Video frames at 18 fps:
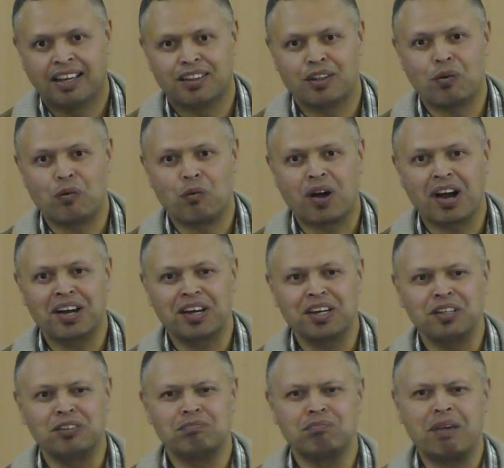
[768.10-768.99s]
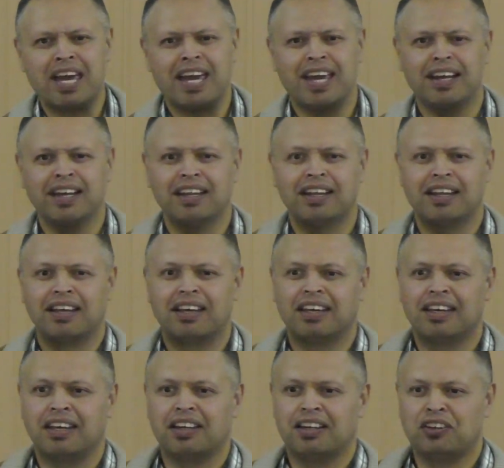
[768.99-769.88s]
the wise man
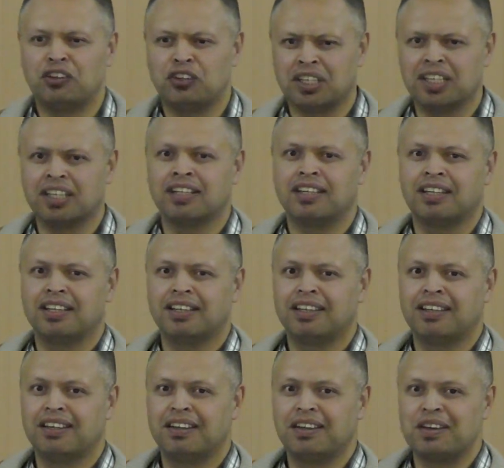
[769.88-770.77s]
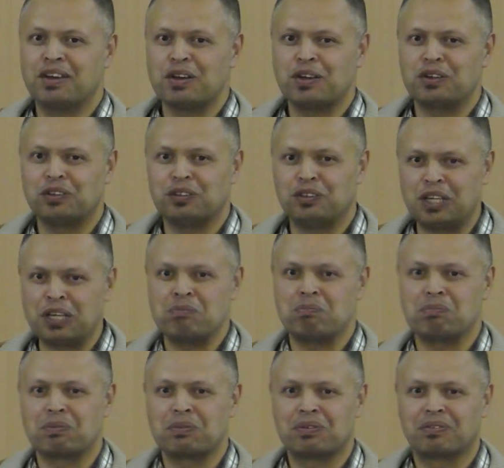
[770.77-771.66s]
digged
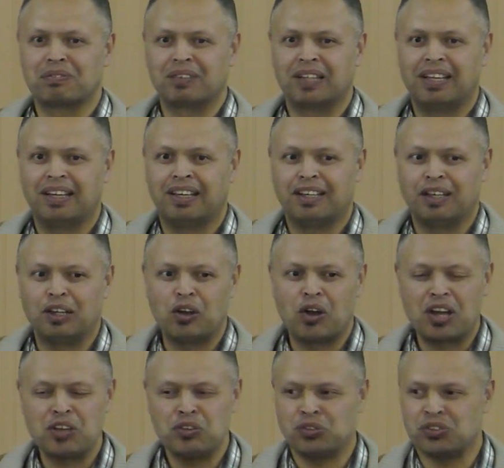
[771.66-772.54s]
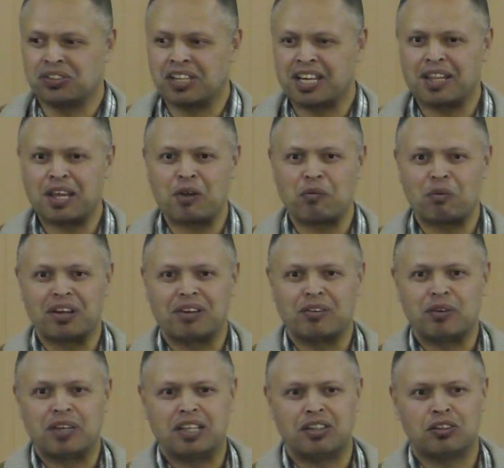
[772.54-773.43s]
deep. You know, I used to say that when
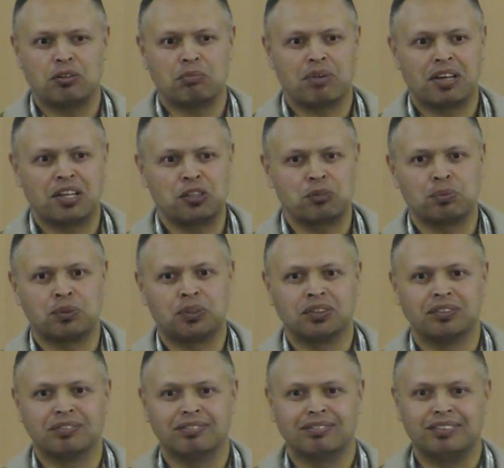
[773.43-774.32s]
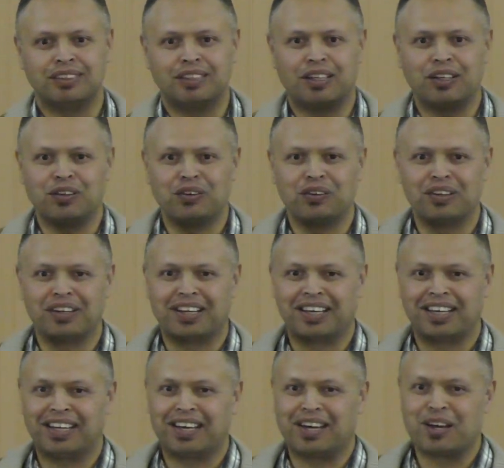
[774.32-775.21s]
we used to play sport, you know, you're in
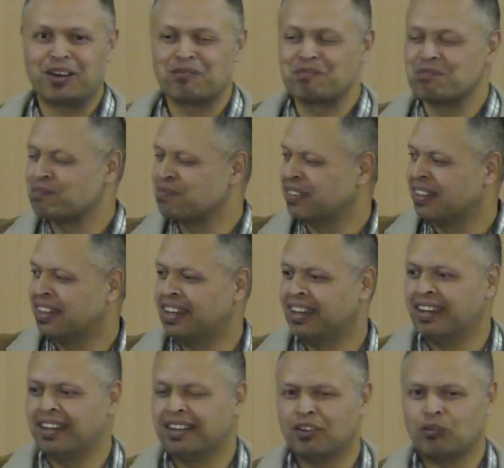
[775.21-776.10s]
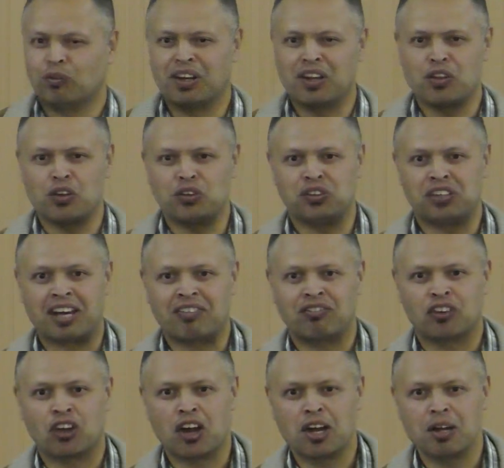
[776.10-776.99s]
a, um, one of those
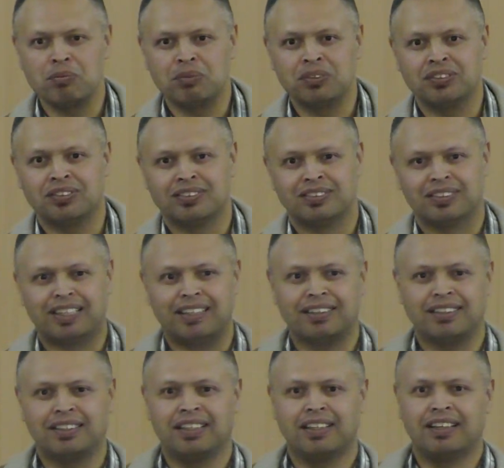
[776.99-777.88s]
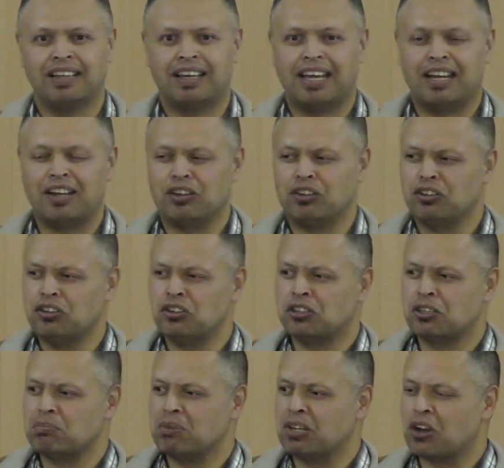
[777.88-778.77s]
tough times, and it
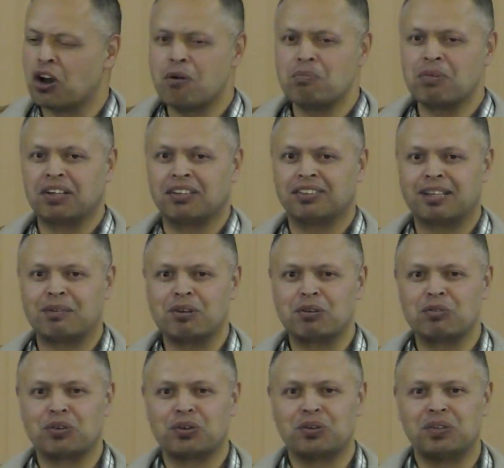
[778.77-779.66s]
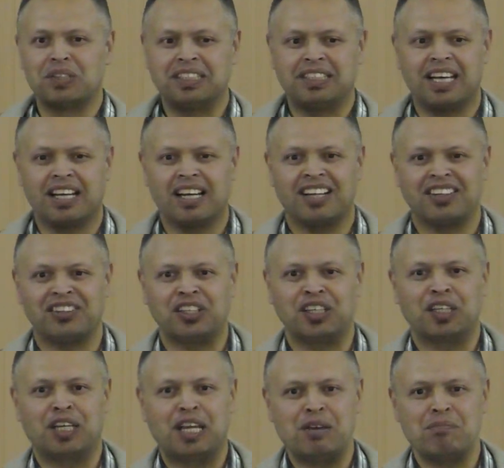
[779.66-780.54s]
used to be common. Someone would always yell out,
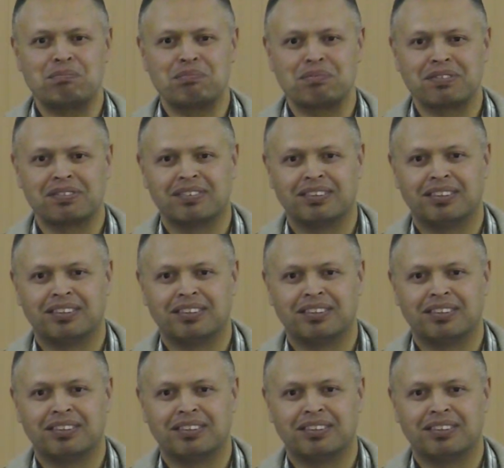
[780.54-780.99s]
dig deep,